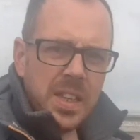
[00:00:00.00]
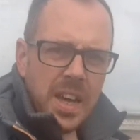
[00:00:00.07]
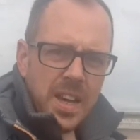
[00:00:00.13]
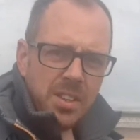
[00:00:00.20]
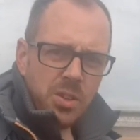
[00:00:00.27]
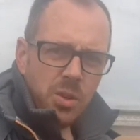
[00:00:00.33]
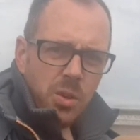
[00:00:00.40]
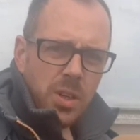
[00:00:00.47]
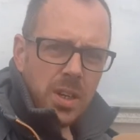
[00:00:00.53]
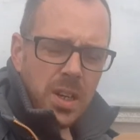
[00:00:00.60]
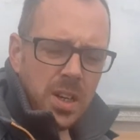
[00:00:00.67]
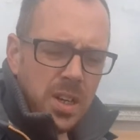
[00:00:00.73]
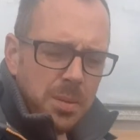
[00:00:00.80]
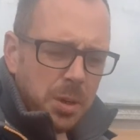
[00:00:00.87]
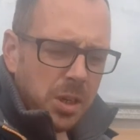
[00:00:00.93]
Yeah, so then
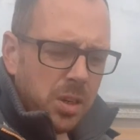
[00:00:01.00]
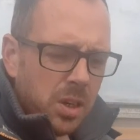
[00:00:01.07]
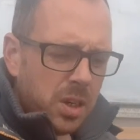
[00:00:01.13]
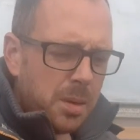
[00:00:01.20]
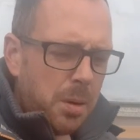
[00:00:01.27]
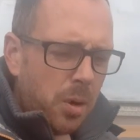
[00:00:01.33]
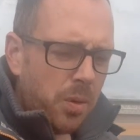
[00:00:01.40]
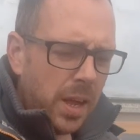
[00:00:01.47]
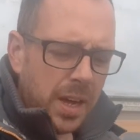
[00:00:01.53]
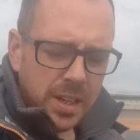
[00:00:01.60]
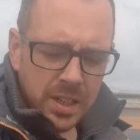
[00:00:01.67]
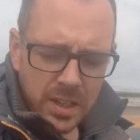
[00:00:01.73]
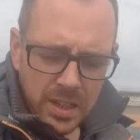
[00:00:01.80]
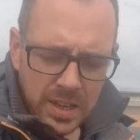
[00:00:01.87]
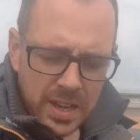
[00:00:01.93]
I'm a little bit gutted about
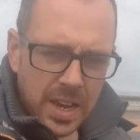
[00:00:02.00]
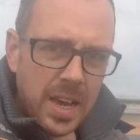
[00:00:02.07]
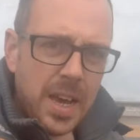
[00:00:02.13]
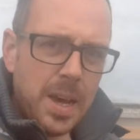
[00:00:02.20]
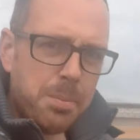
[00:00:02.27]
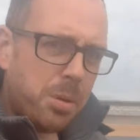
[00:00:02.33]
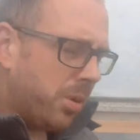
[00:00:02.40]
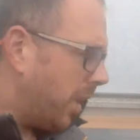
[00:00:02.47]
that.